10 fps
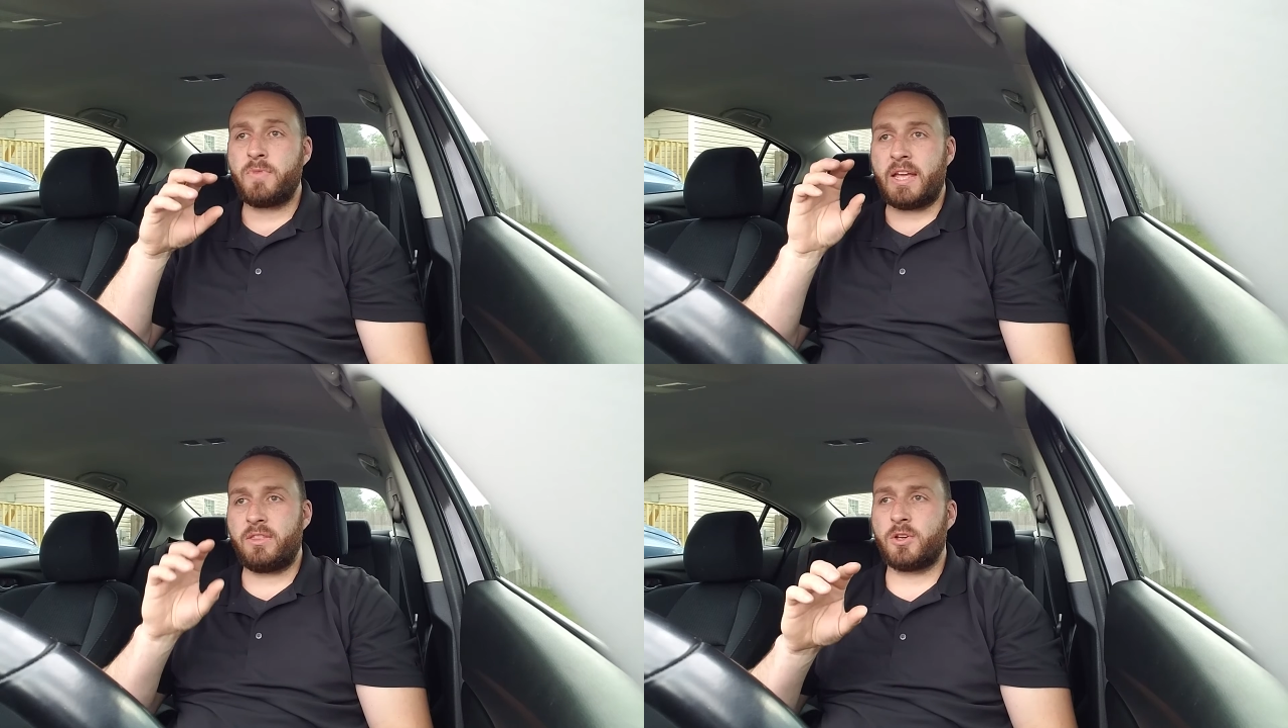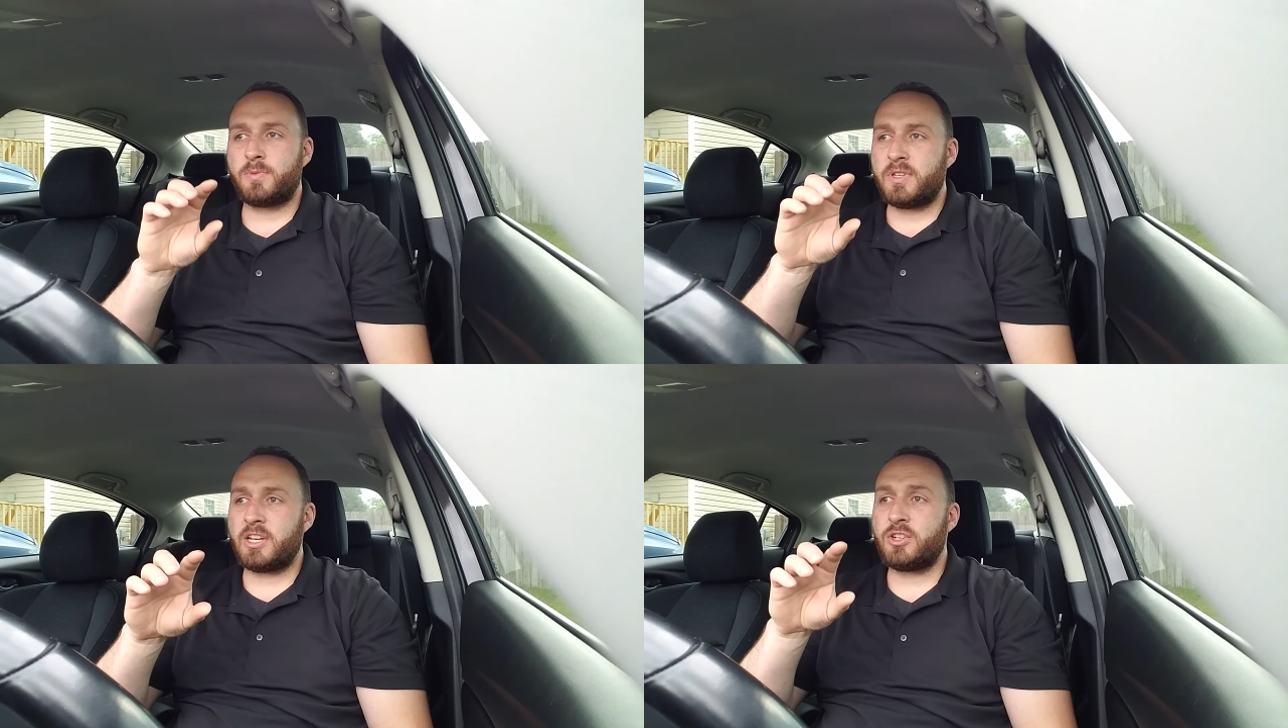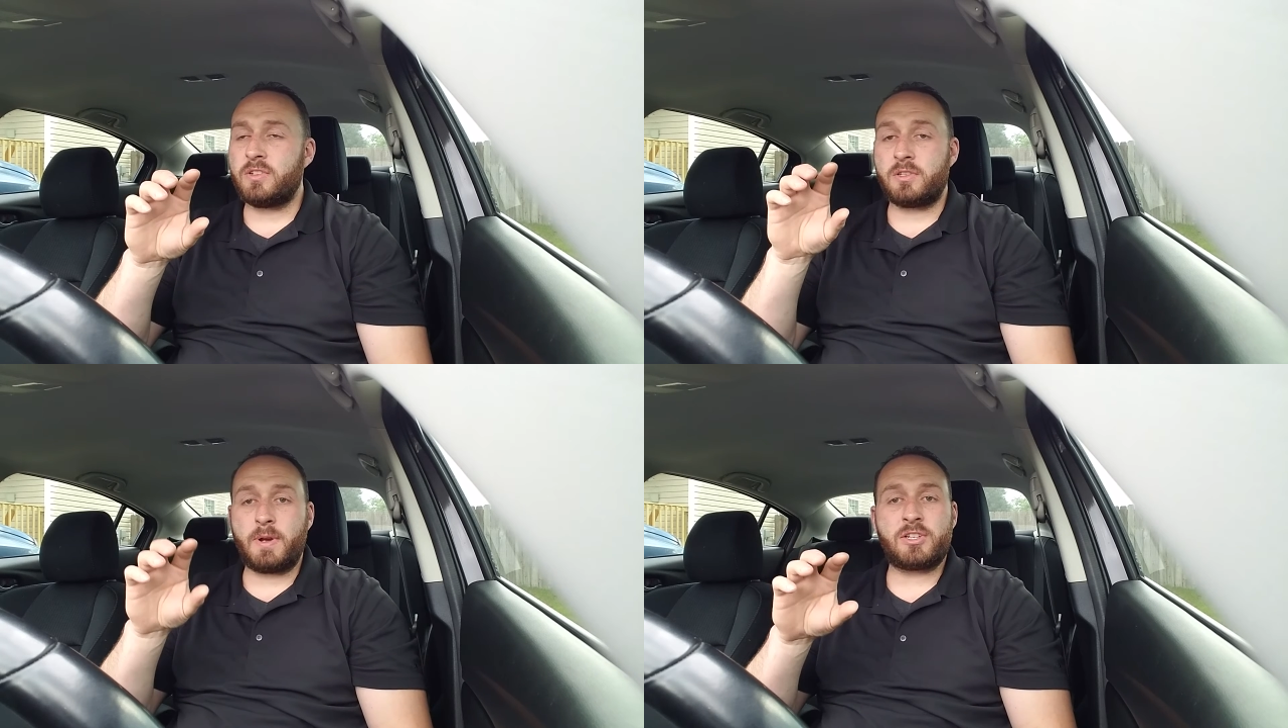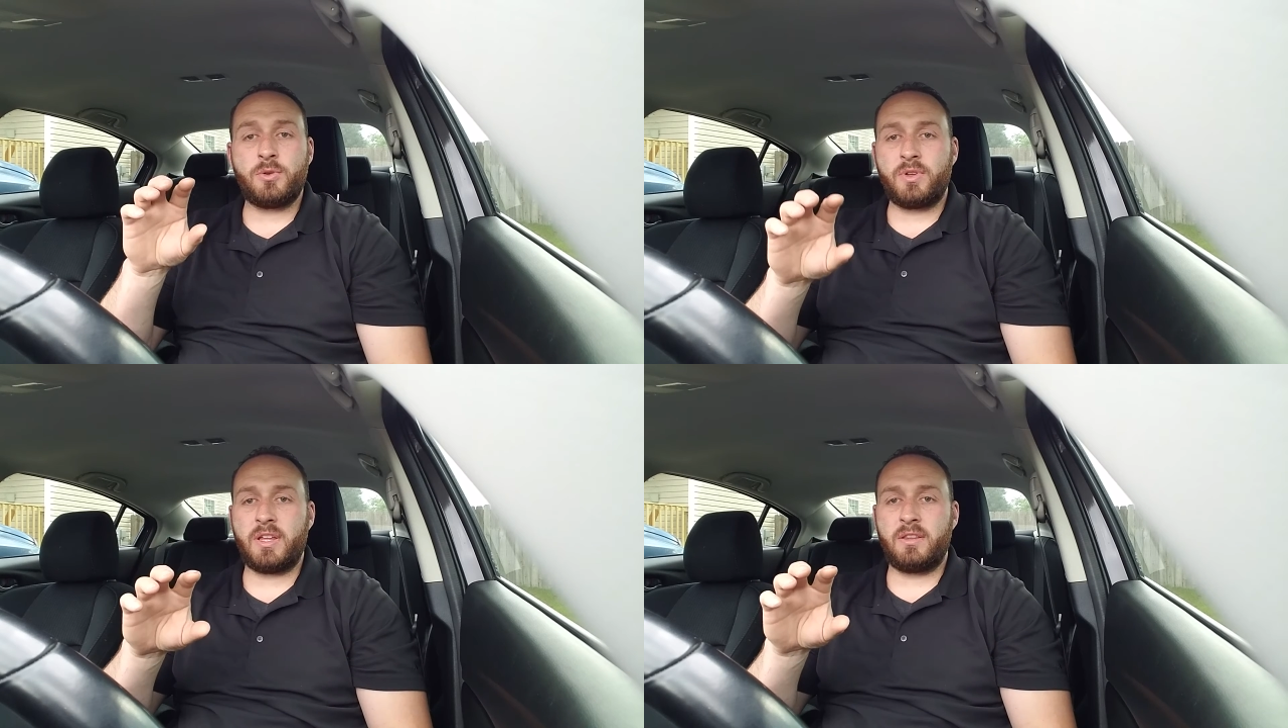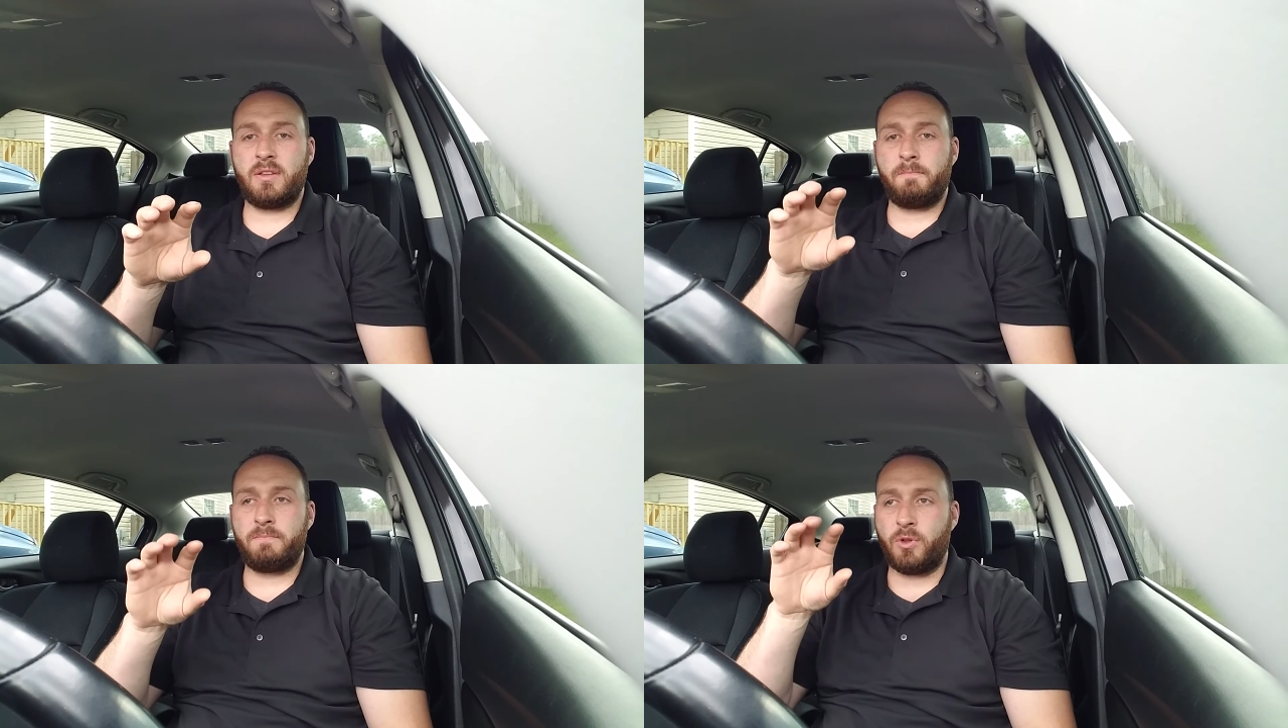And those positions, especially
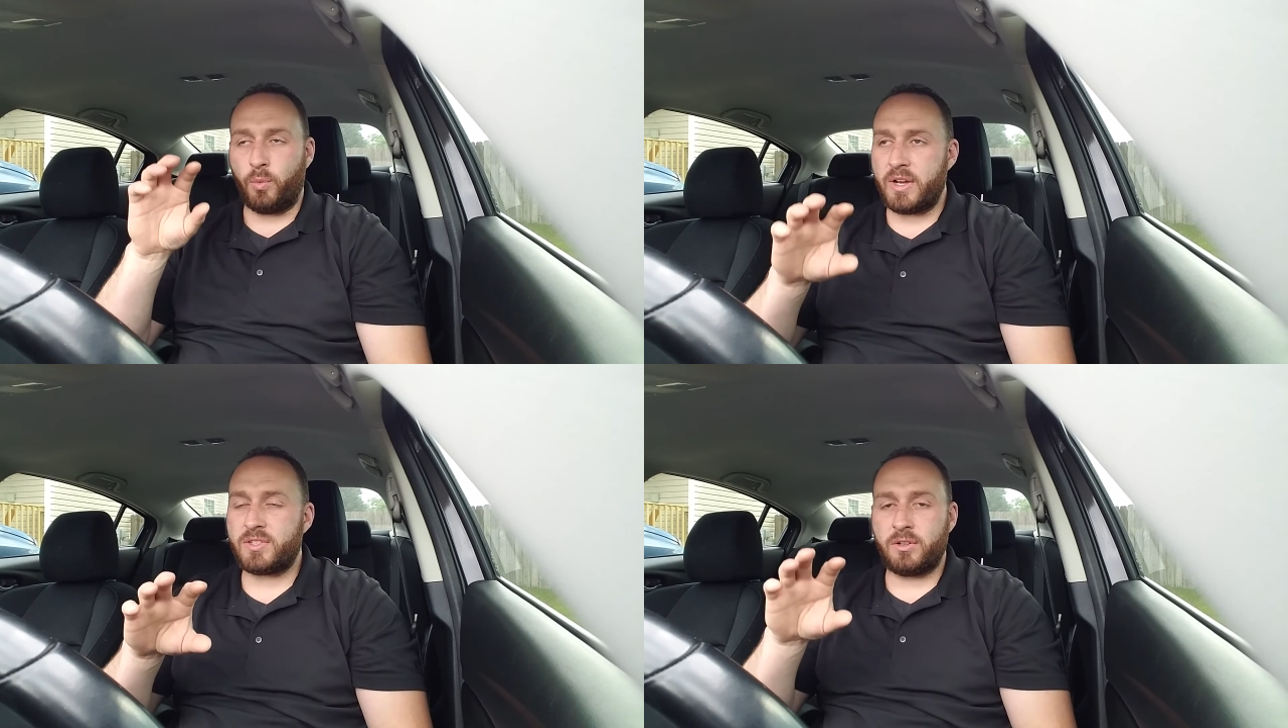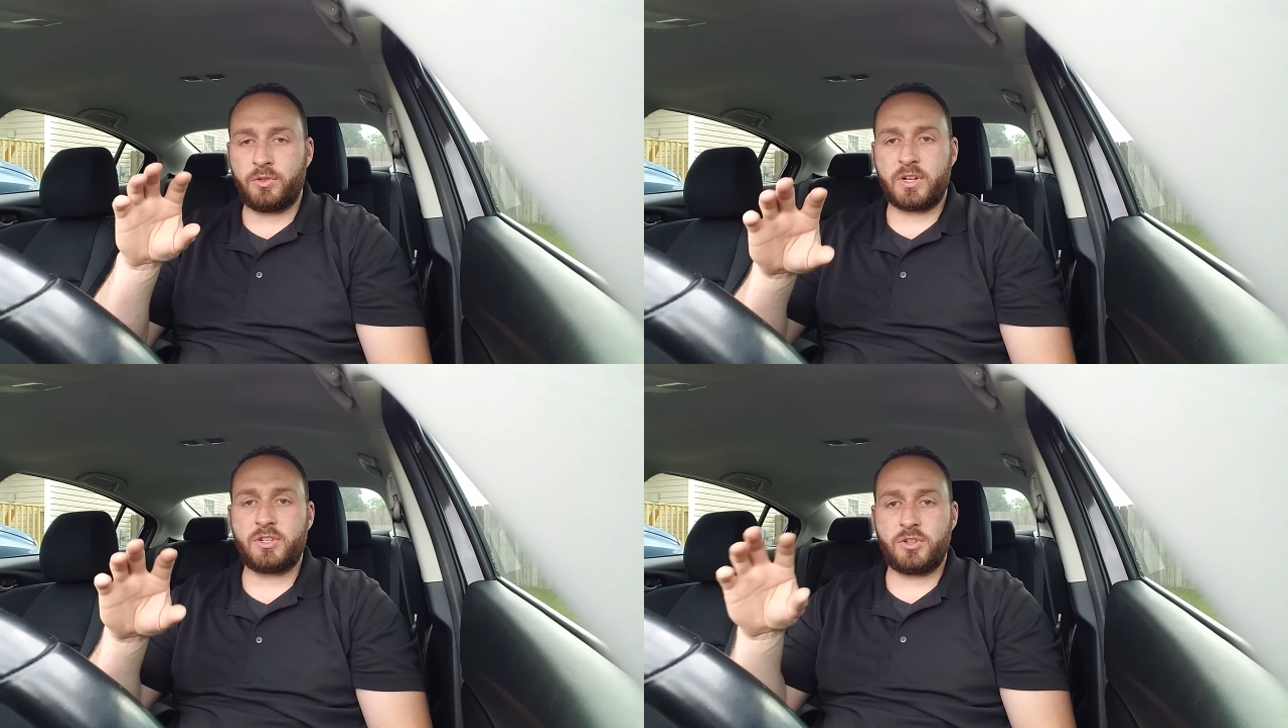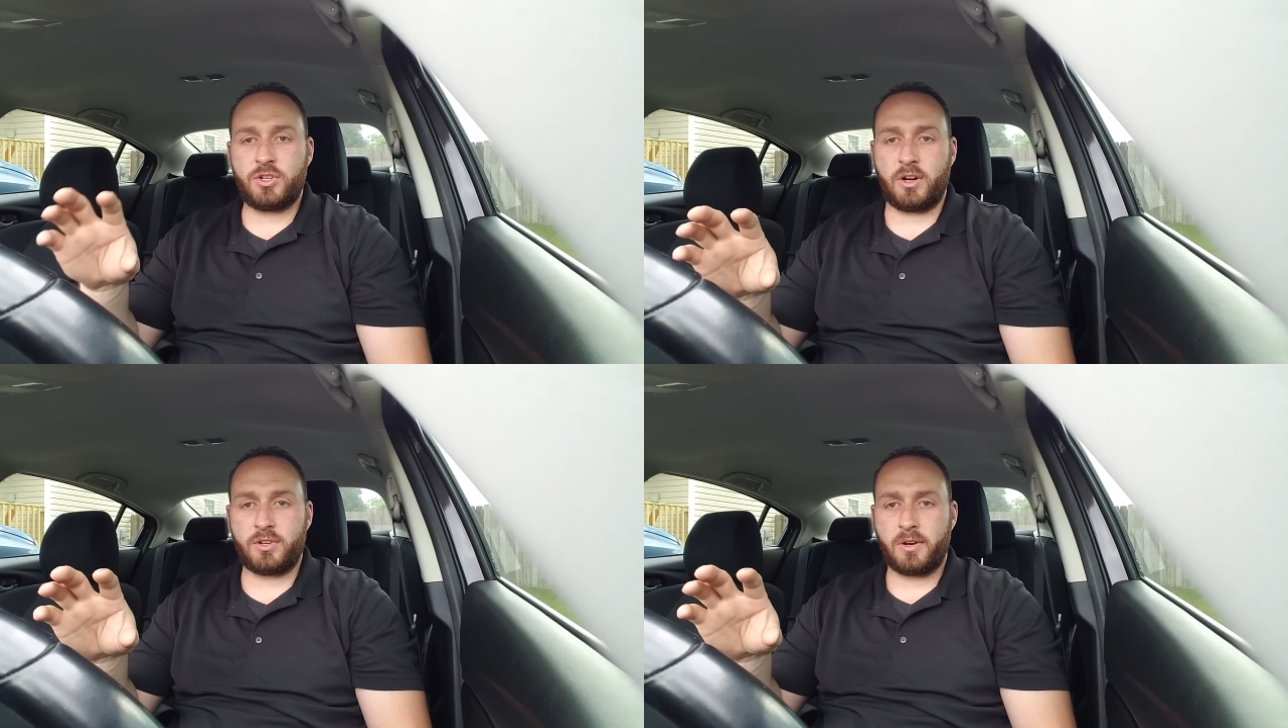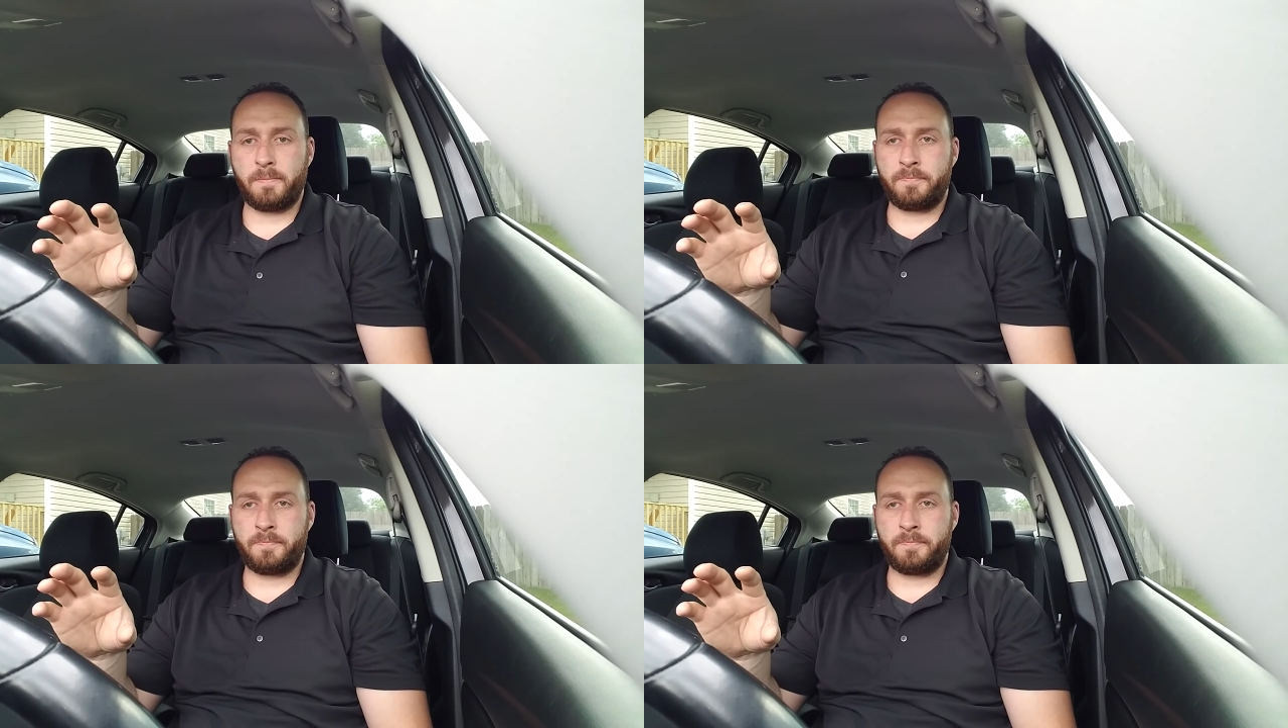within the Western Christian church,